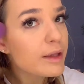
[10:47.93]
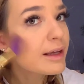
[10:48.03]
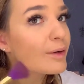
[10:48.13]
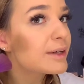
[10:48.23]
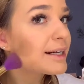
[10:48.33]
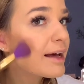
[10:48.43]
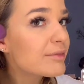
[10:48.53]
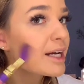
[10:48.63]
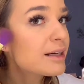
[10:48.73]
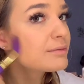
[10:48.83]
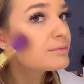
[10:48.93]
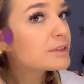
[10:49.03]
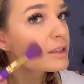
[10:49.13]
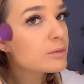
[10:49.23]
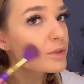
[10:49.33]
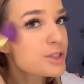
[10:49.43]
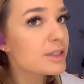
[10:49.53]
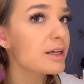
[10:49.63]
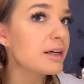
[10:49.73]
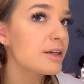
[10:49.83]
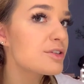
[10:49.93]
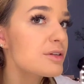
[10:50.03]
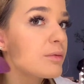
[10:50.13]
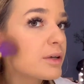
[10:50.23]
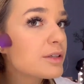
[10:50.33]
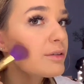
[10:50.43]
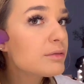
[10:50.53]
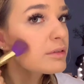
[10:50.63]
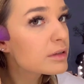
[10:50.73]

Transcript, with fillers: I don't tan today. Well, just kidding. I just don't want to.